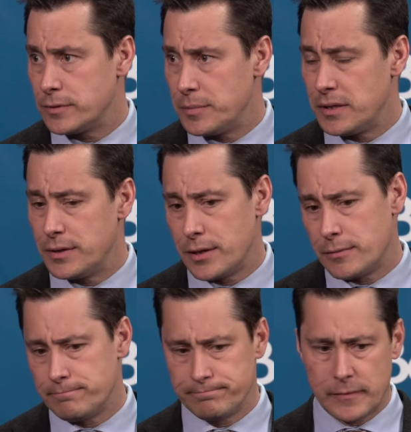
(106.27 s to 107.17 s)
be
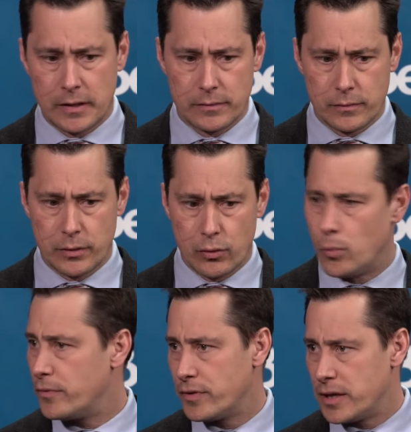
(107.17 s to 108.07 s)
there. And we were
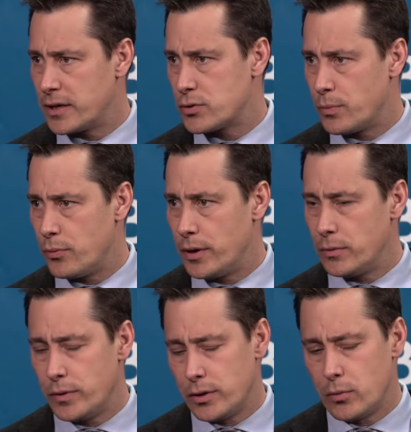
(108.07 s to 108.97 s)
hoping for that extra
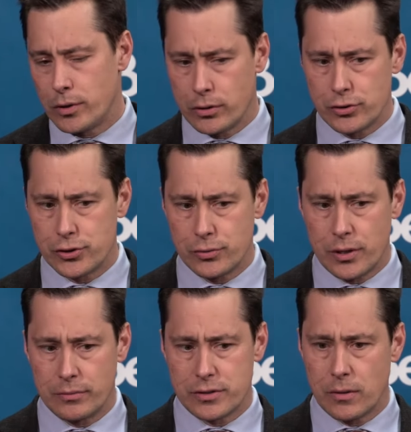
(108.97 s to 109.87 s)
point, and we know we're going to shoot
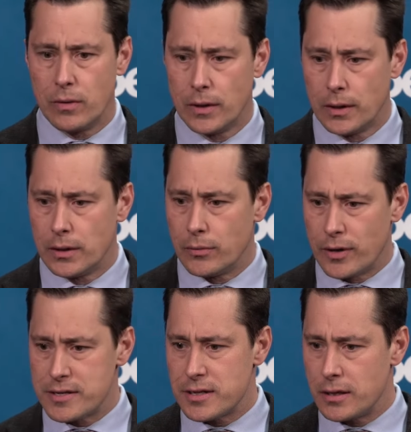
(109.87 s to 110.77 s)
out. So
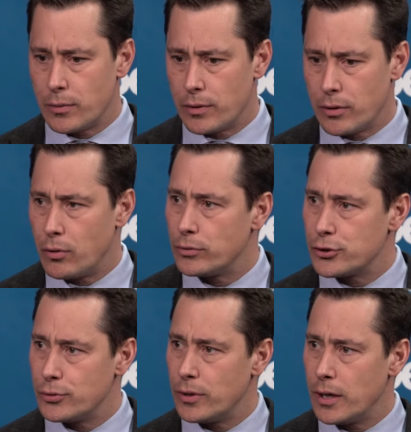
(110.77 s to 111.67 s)
when I saw that we were going
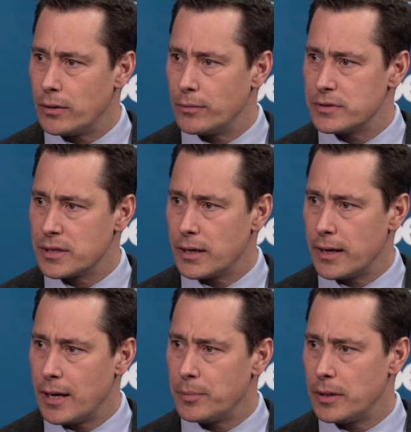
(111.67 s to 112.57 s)
shoot out, I was kind
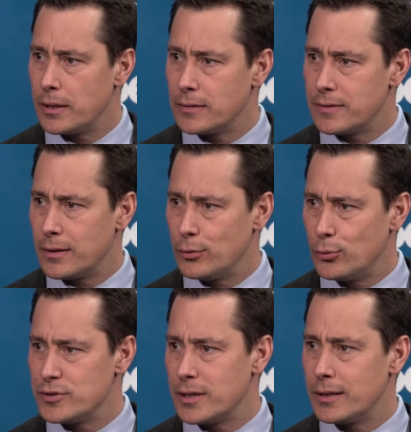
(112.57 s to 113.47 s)
of happy instead of
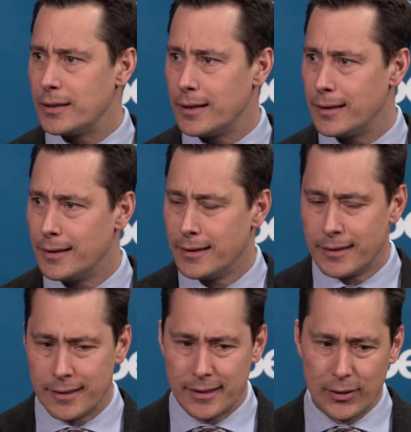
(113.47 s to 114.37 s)
losing it
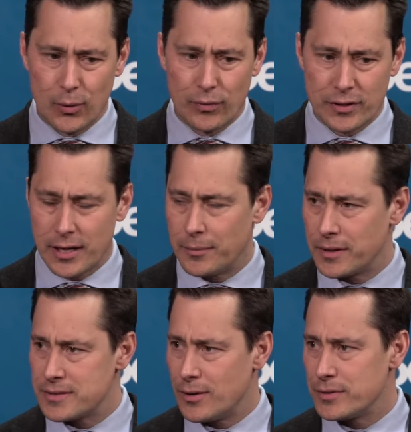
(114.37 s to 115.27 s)
in the overtime,
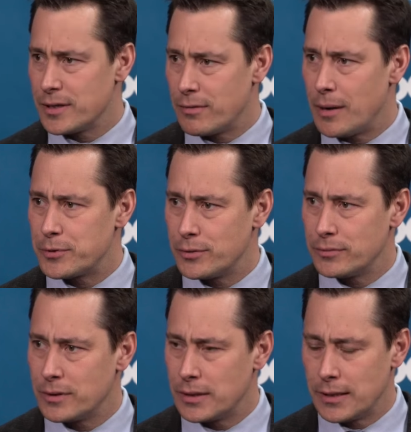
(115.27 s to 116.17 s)
because it's always a crapshoot.